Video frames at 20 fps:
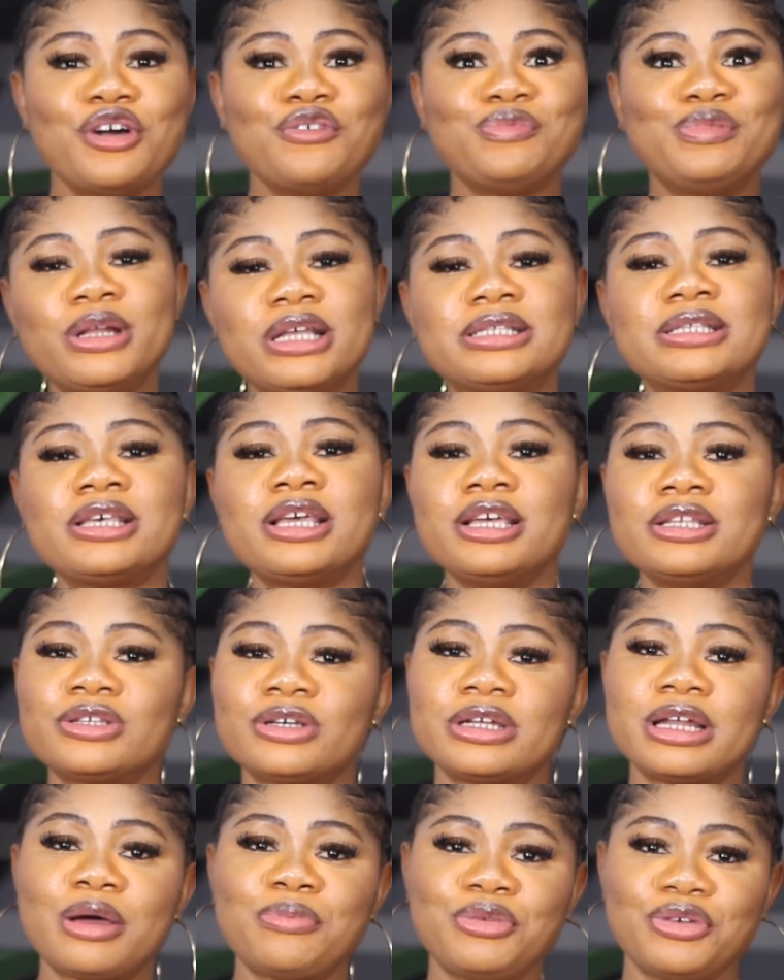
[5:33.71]
Please
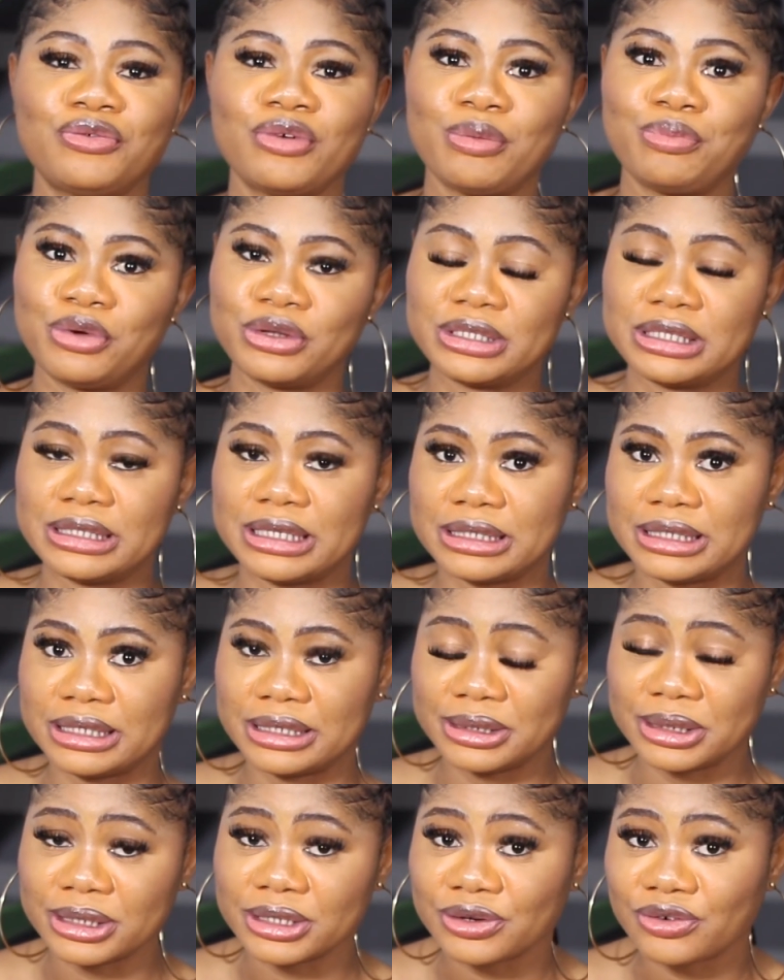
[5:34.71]
hit on that big red button that
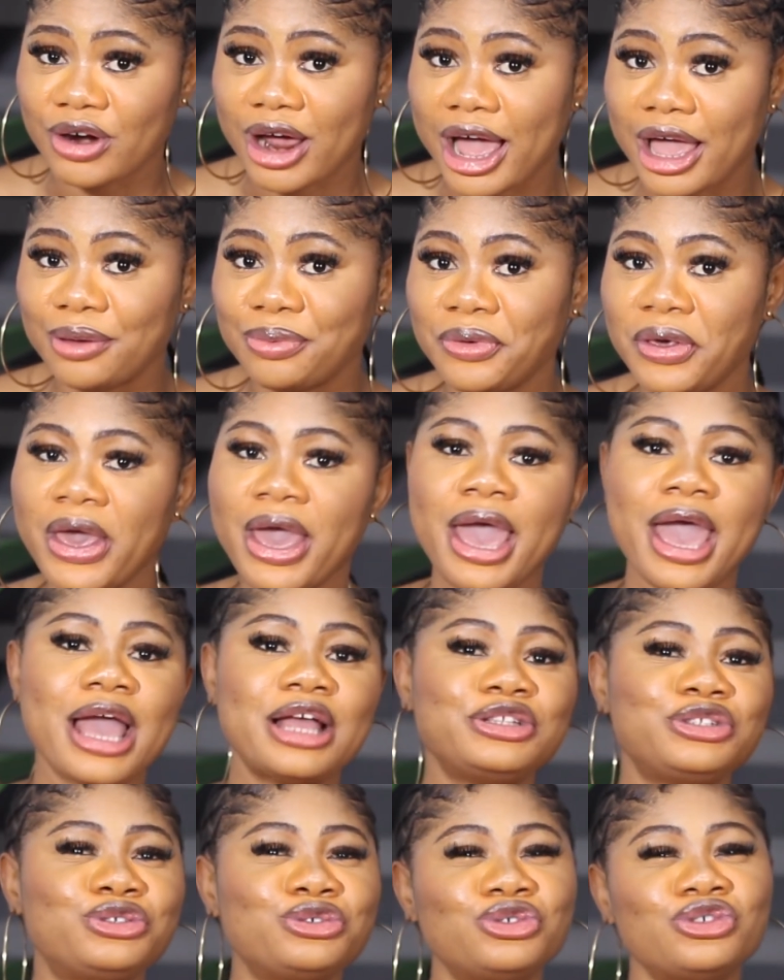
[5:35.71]
says subscribe,
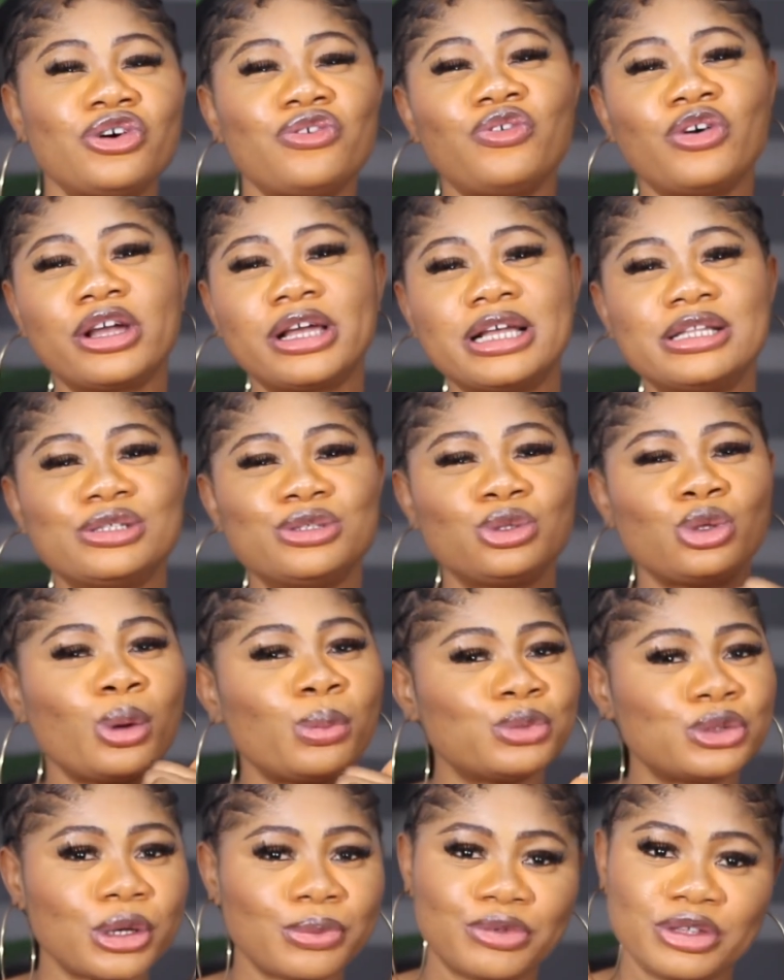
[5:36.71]
and do not forget to
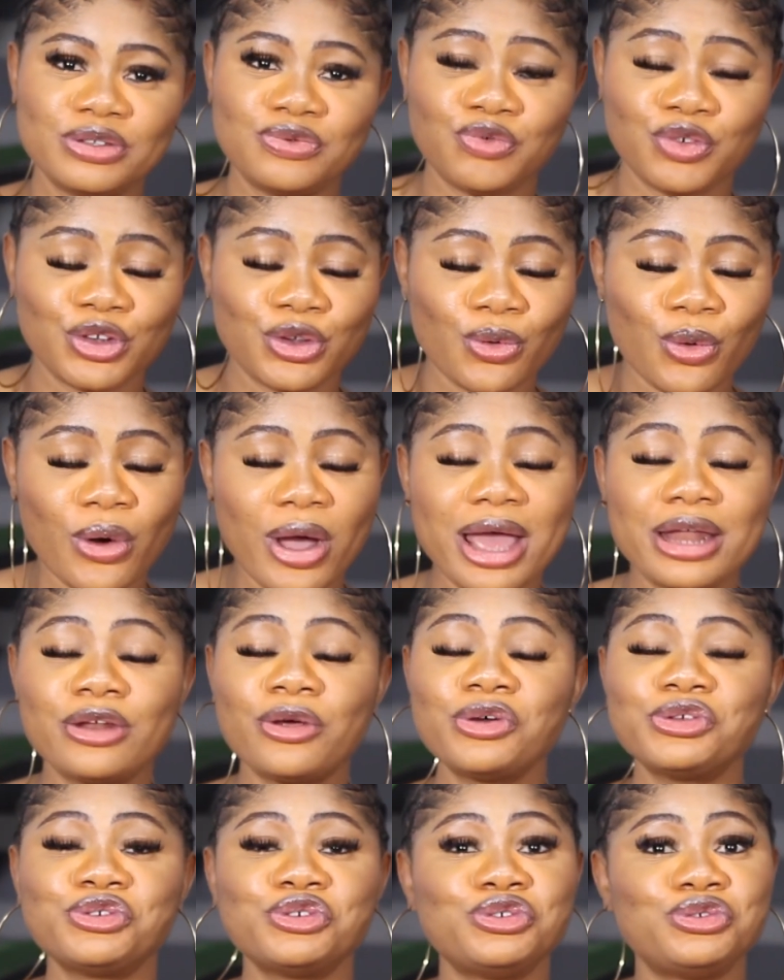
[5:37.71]
thumbs up this video,
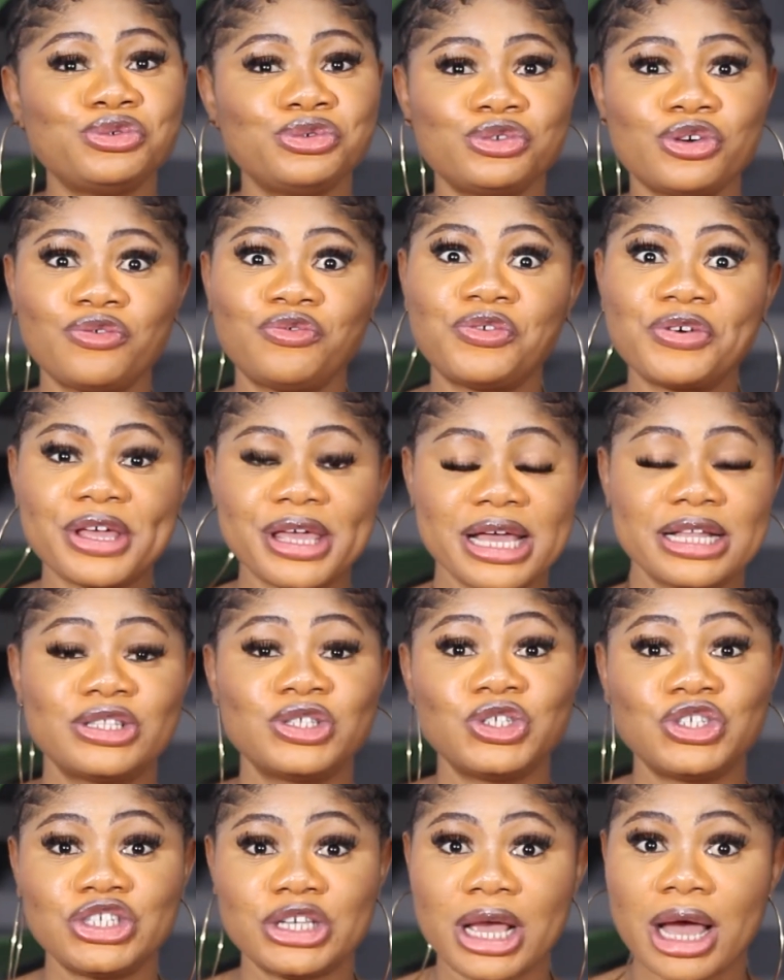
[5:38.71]
and also do not forget
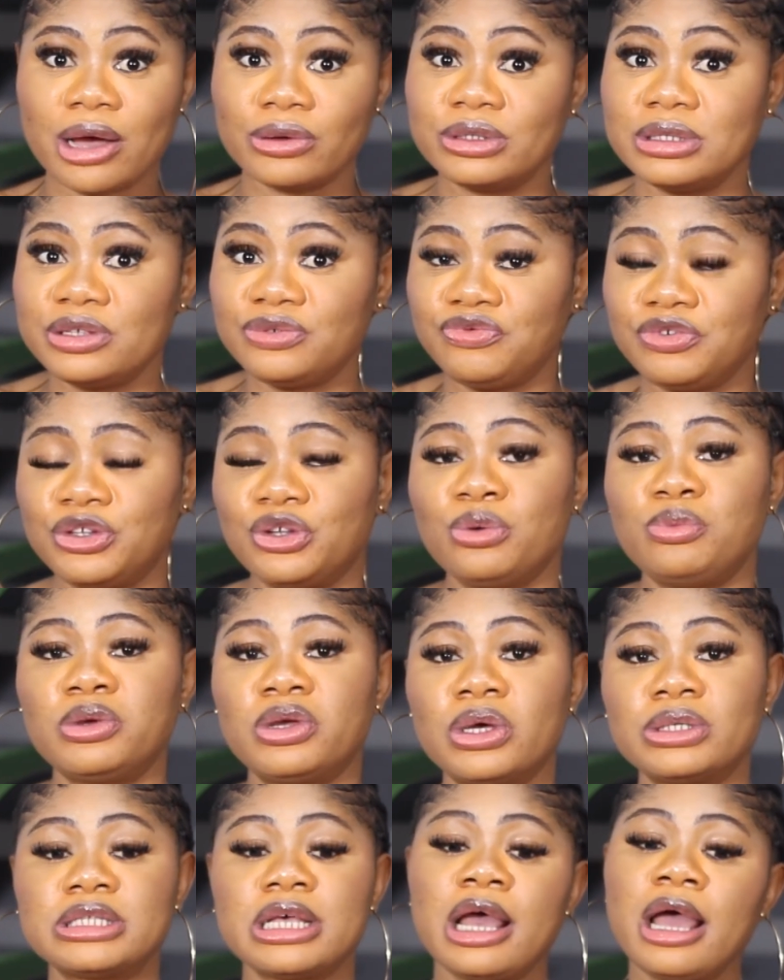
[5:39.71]
to share out this video,
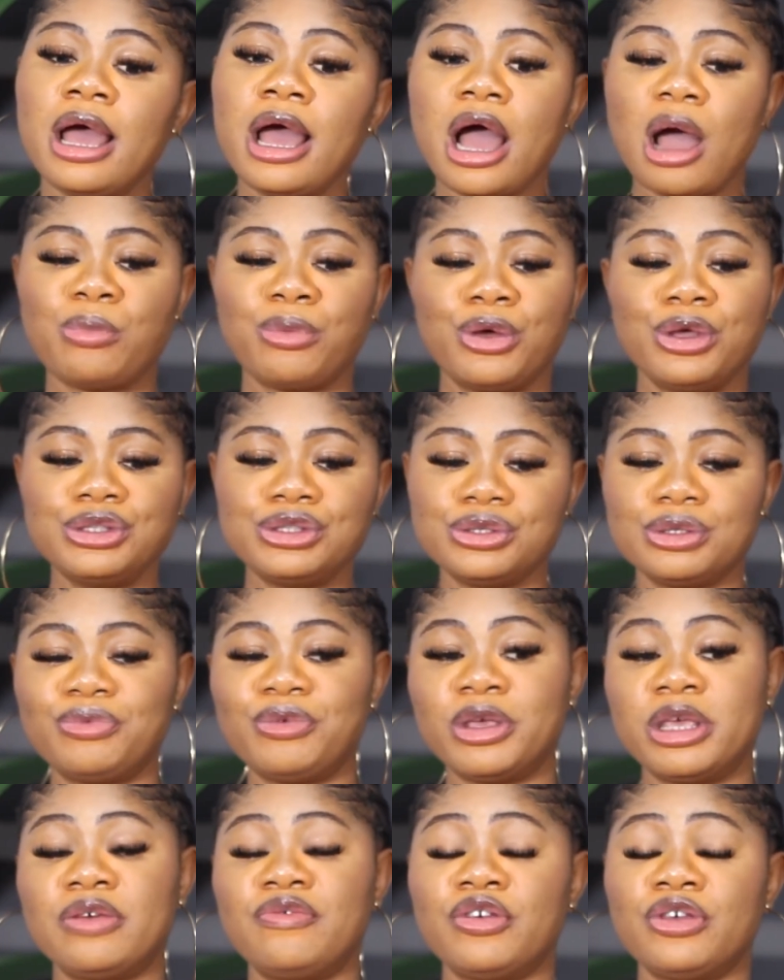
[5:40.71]
because I'm going to
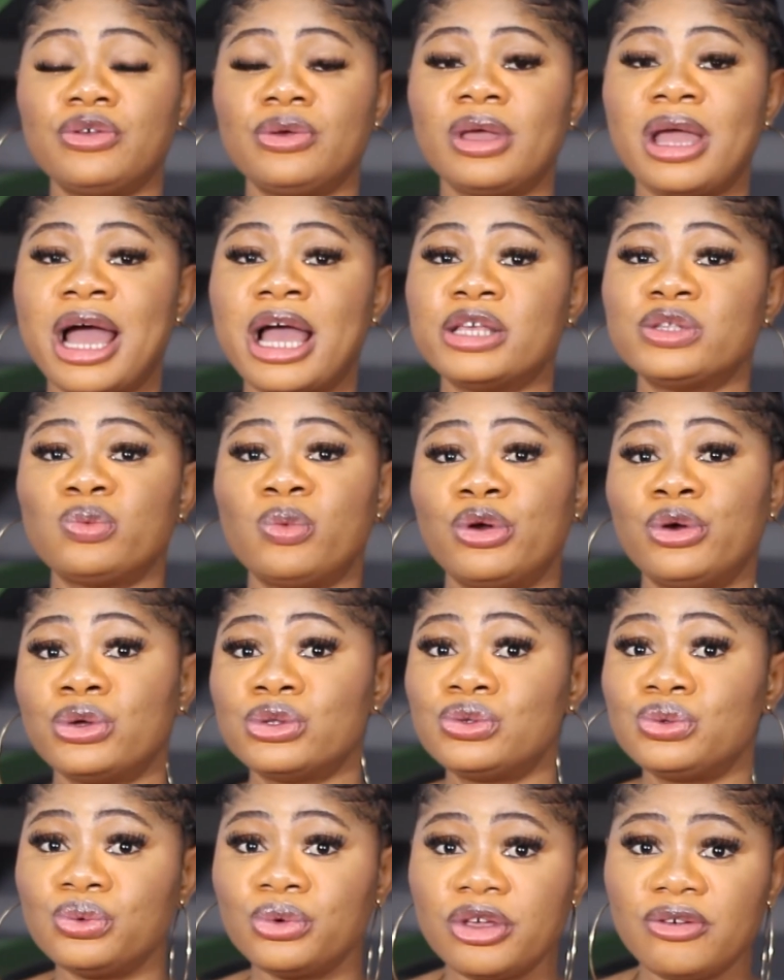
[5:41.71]
be giving you guys one
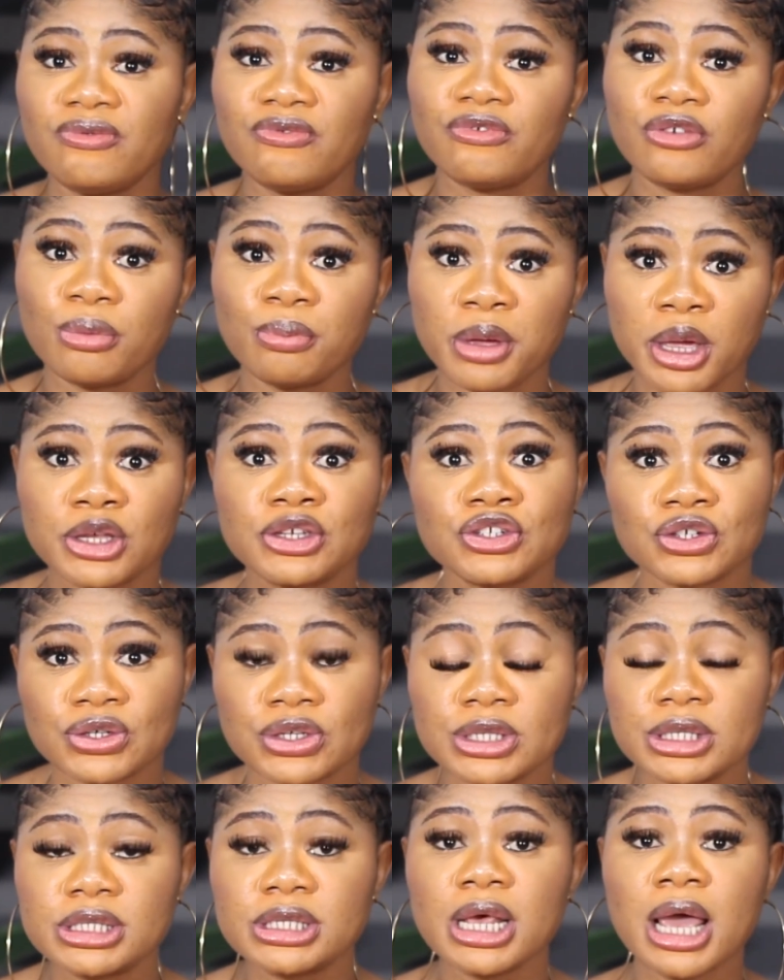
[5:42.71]
or two
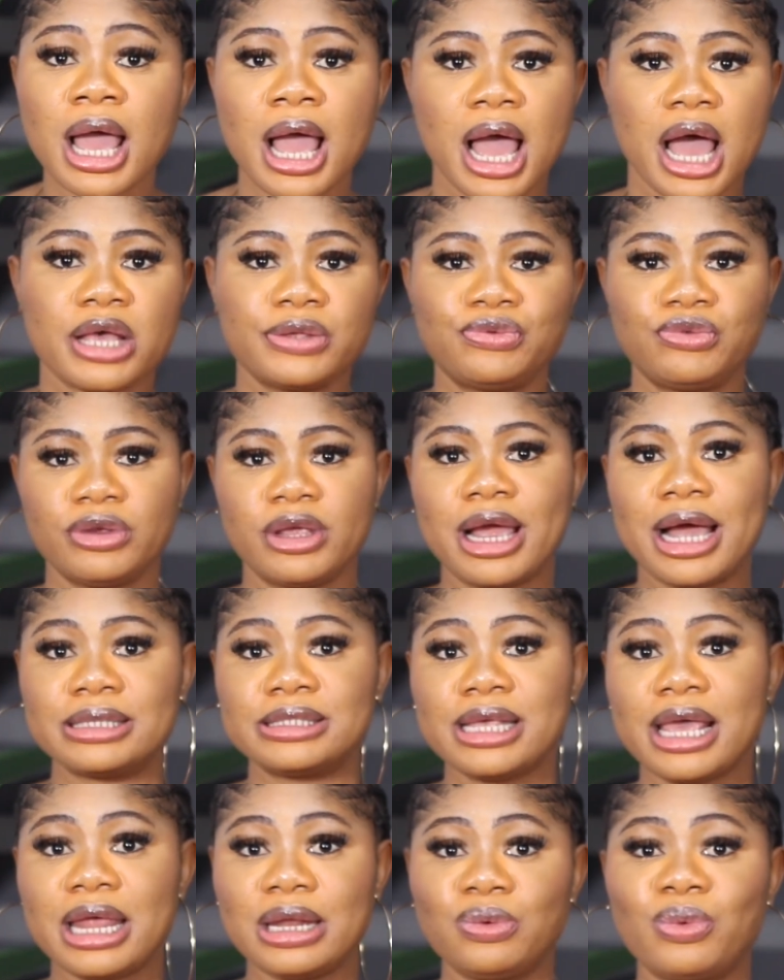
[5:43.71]
informations as
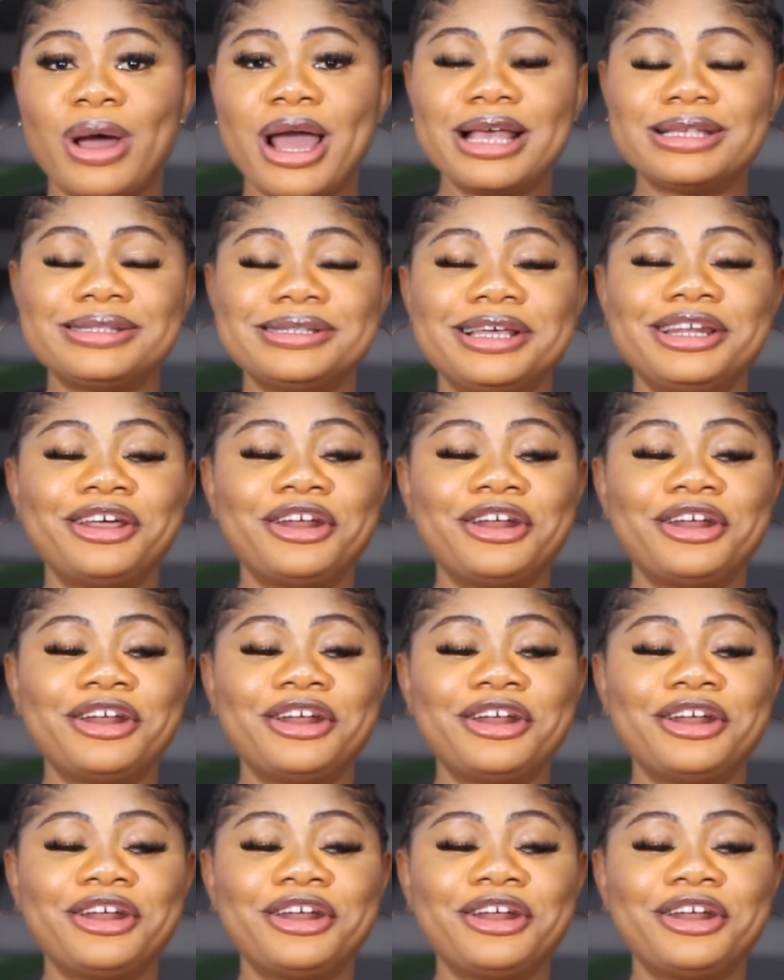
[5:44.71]
regards NYSC.